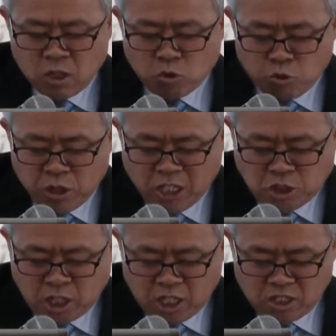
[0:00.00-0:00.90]

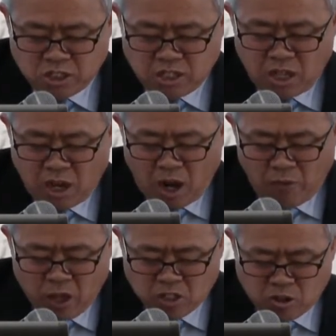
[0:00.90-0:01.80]
riches
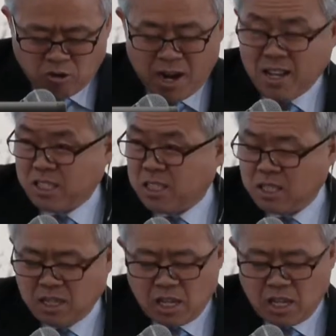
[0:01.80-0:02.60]
of his grace